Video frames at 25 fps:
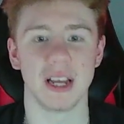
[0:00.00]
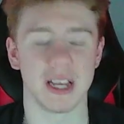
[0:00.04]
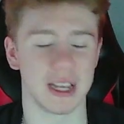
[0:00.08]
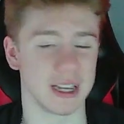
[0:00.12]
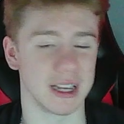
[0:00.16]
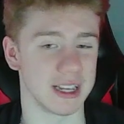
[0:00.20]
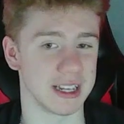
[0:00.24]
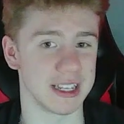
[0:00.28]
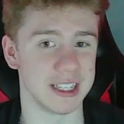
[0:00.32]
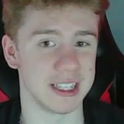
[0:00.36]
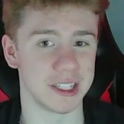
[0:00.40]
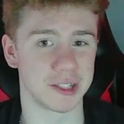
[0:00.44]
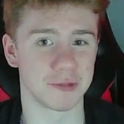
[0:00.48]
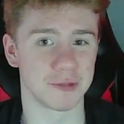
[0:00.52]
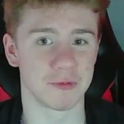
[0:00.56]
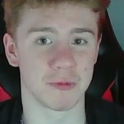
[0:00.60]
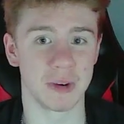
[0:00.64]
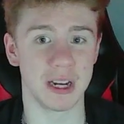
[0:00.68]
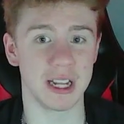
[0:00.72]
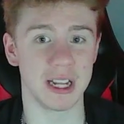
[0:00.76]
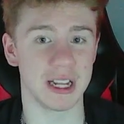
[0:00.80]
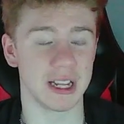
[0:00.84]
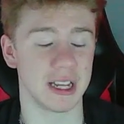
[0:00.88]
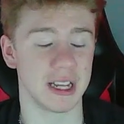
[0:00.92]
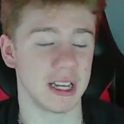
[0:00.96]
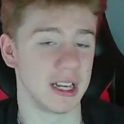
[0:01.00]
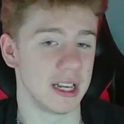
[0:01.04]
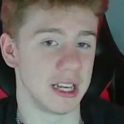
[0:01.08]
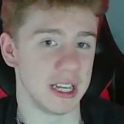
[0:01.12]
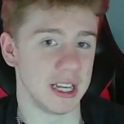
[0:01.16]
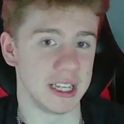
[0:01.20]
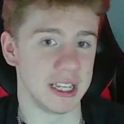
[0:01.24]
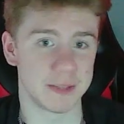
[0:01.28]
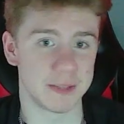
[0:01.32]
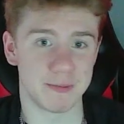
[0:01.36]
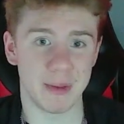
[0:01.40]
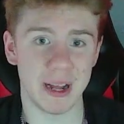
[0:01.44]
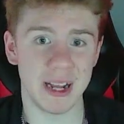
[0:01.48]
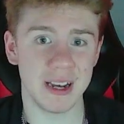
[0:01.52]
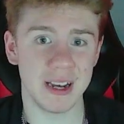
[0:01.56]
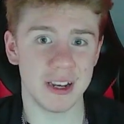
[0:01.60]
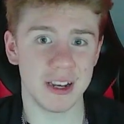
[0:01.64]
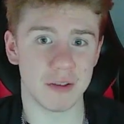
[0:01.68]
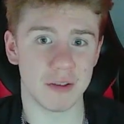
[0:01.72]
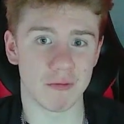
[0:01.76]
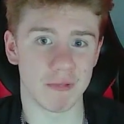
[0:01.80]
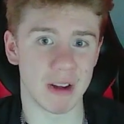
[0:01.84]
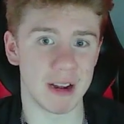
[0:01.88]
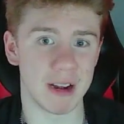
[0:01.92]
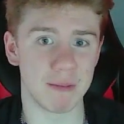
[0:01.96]
He's been
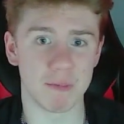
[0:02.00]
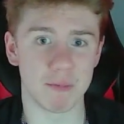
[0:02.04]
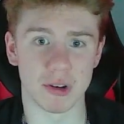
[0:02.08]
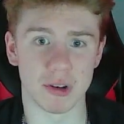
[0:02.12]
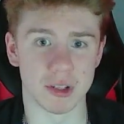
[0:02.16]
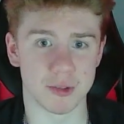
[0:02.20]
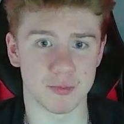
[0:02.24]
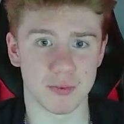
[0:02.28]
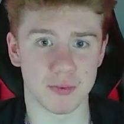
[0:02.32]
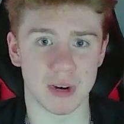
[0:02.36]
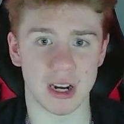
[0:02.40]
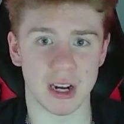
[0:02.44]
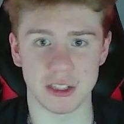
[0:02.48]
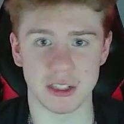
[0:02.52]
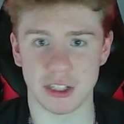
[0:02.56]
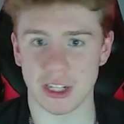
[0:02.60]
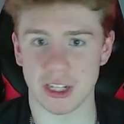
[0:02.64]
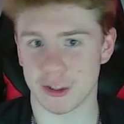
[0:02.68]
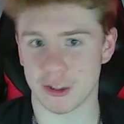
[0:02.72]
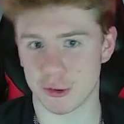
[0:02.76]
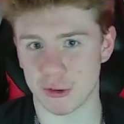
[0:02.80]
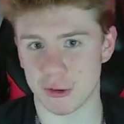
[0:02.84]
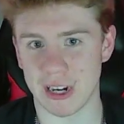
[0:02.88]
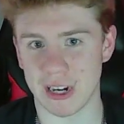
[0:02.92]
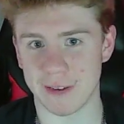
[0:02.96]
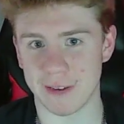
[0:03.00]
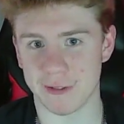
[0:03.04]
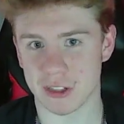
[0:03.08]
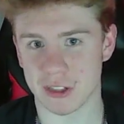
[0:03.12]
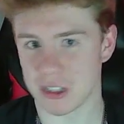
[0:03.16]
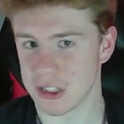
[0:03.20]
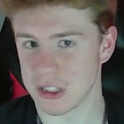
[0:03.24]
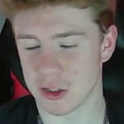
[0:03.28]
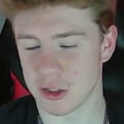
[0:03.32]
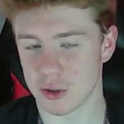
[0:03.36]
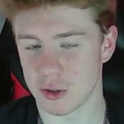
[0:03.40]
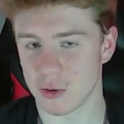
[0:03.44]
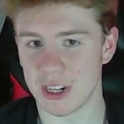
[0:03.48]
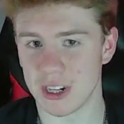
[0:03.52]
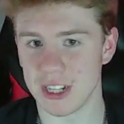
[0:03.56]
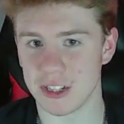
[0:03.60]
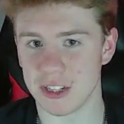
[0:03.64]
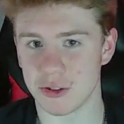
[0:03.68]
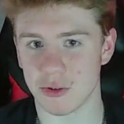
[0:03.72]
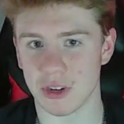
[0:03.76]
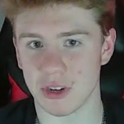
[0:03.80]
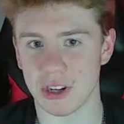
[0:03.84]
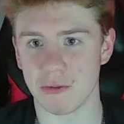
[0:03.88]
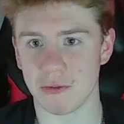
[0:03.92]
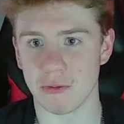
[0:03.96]
Red Bull's project driver since
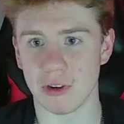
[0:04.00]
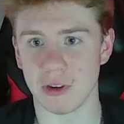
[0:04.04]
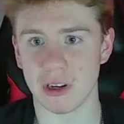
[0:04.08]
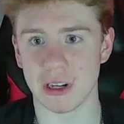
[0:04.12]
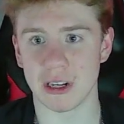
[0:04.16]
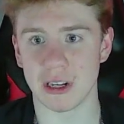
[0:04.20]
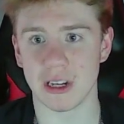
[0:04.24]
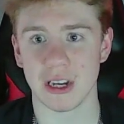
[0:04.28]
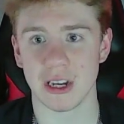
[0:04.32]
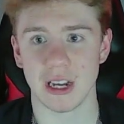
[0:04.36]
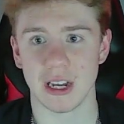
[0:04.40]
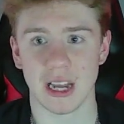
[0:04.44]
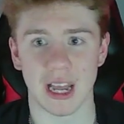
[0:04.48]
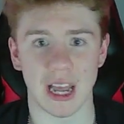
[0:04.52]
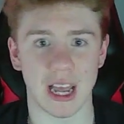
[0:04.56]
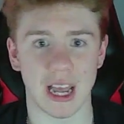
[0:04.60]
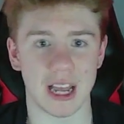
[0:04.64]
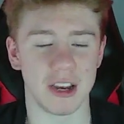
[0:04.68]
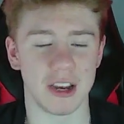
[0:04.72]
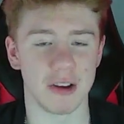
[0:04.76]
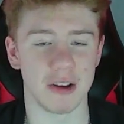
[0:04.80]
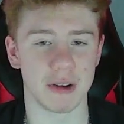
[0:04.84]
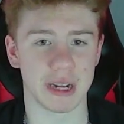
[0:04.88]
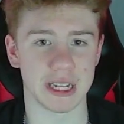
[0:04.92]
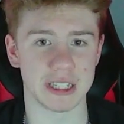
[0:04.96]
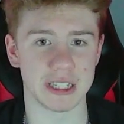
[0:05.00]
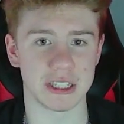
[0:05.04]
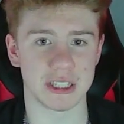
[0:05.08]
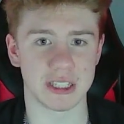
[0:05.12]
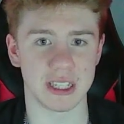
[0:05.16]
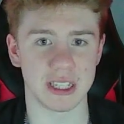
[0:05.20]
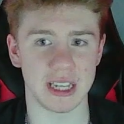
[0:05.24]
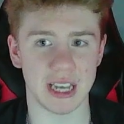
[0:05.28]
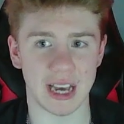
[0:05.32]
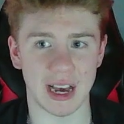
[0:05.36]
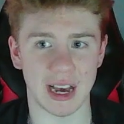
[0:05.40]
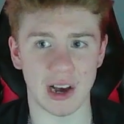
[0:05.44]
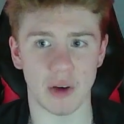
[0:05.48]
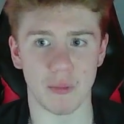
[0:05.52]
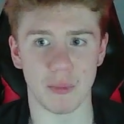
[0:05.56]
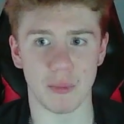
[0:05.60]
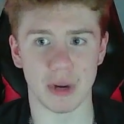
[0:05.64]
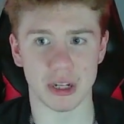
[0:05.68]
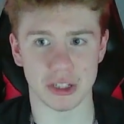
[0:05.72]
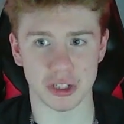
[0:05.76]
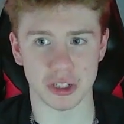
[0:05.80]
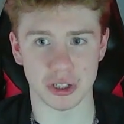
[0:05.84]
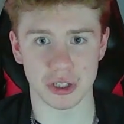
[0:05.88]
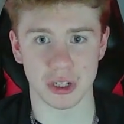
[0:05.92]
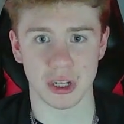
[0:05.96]
2021, and you can see how
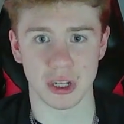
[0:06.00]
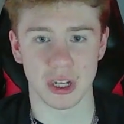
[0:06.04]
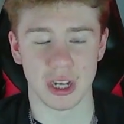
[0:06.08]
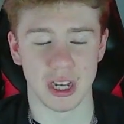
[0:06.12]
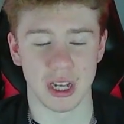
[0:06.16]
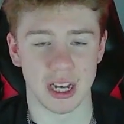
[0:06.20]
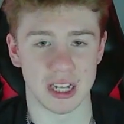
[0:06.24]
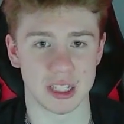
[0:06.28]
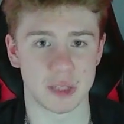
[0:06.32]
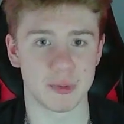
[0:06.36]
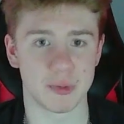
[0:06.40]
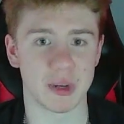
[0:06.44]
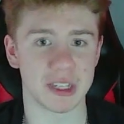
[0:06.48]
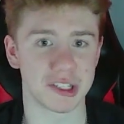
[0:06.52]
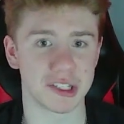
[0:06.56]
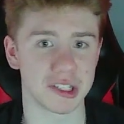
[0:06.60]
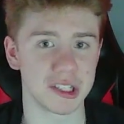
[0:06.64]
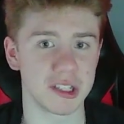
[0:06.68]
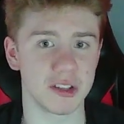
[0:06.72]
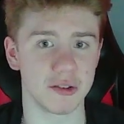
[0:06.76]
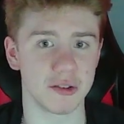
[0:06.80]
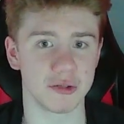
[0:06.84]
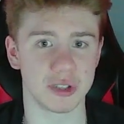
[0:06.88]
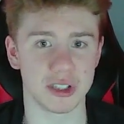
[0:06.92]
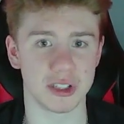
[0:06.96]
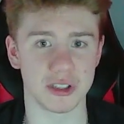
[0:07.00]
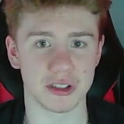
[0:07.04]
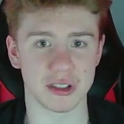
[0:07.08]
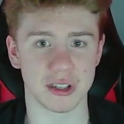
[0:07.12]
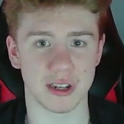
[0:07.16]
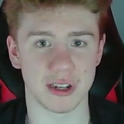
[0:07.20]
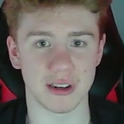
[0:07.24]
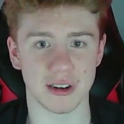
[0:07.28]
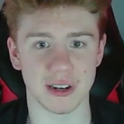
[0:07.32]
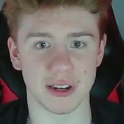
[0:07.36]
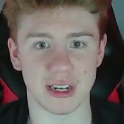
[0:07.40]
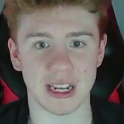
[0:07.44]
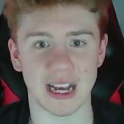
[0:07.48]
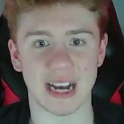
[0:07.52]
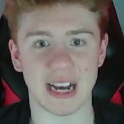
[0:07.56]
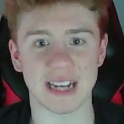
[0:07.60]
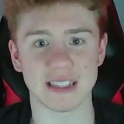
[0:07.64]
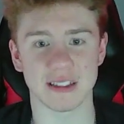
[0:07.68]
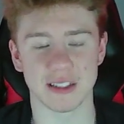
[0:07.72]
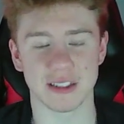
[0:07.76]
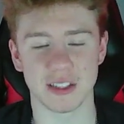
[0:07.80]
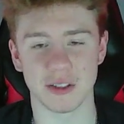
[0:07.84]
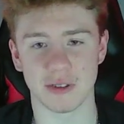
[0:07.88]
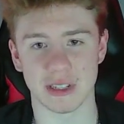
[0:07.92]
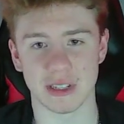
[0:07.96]
much especially those years under
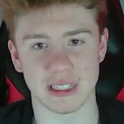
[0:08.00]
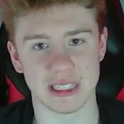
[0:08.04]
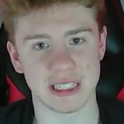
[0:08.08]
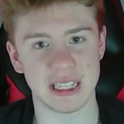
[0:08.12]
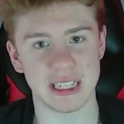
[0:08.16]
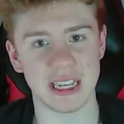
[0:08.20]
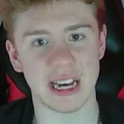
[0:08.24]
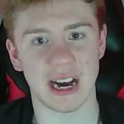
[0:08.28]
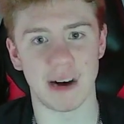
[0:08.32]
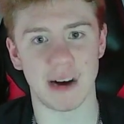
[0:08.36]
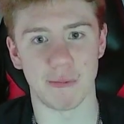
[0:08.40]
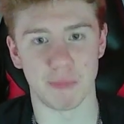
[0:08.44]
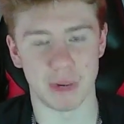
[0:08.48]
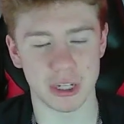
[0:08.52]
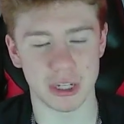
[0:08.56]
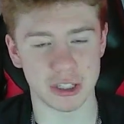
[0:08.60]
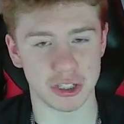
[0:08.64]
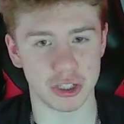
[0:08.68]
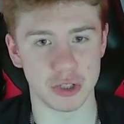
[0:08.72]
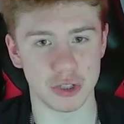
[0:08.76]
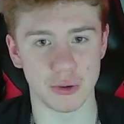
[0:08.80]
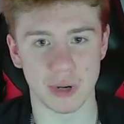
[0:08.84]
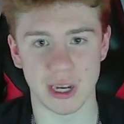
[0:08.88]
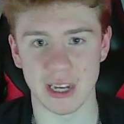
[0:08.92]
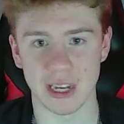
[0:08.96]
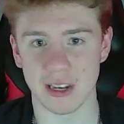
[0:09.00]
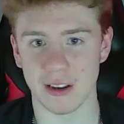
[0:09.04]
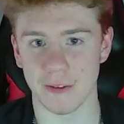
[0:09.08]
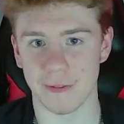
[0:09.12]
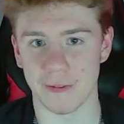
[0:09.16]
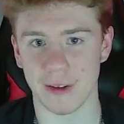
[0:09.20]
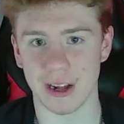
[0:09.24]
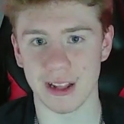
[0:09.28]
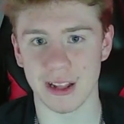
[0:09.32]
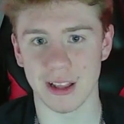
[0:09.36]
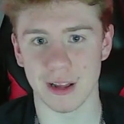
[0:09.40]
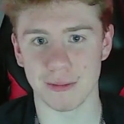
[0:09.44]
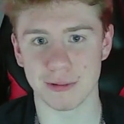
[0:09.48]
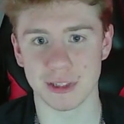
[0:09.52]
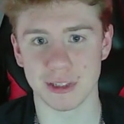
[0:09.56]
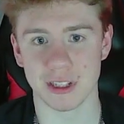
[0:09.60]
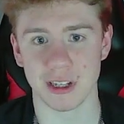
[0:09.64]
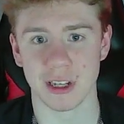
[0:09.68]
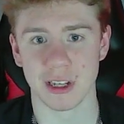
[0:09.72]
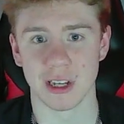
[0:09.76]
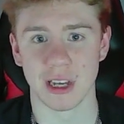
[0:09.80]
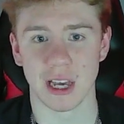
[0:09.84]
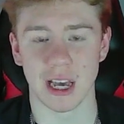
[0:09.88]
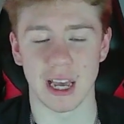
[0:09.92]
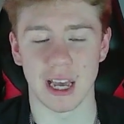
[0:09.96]
Gasly, you can see how much Yuki developed
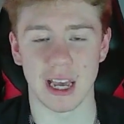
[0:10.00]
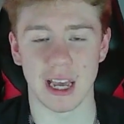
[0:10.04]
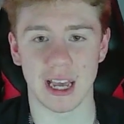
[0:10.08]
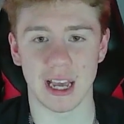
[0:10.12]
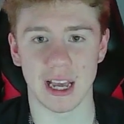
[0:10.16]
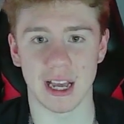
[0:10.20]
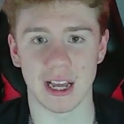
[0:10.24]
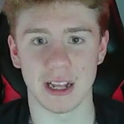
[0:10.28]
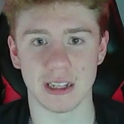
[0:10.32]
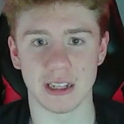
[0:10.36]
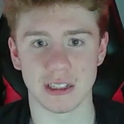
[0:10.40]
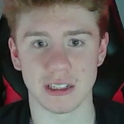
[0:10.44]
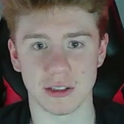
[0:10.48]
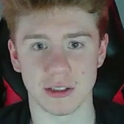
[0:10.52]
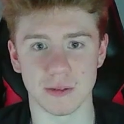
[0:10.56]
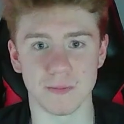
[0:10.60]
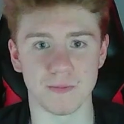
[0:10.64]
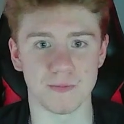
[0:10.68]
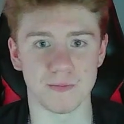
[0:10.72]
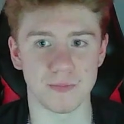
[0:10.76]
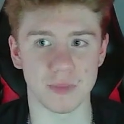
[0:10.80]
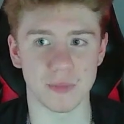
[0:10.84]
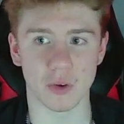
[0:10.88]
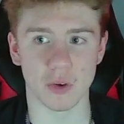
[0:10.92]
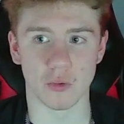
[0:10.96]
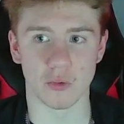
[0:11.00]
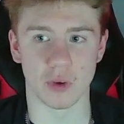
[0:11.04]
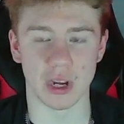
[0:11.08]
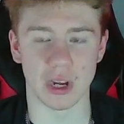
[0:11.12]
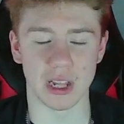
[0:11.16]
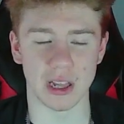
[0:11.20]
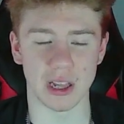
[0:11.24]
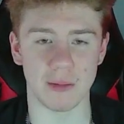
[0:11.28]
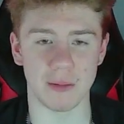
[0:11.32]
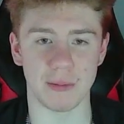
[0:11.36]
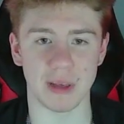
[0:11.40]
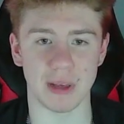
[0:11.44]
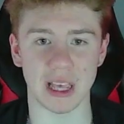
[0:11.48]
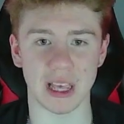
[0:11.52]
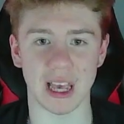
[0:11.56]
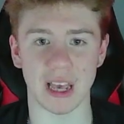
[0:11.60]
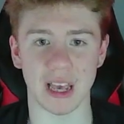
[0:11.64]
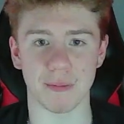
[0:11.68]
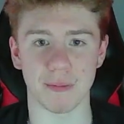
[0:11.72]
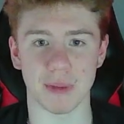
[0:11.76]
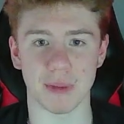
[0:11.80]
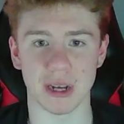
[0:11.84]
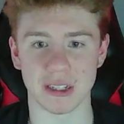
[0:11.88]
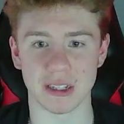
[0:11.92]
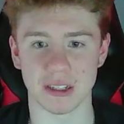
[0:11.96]
and really
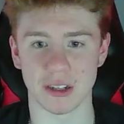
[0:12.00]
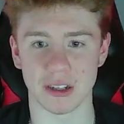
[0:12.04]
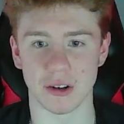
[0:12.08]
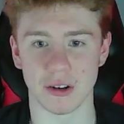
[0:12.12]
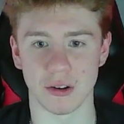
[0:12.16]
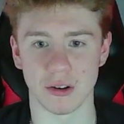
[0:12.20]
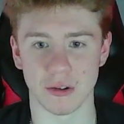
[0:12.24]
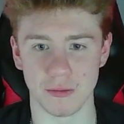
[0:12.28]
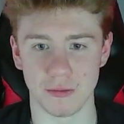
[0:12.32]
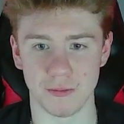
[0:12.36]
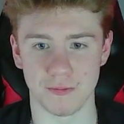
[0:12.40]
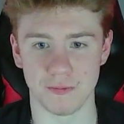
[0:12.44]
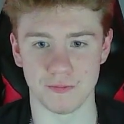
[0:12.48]
became his own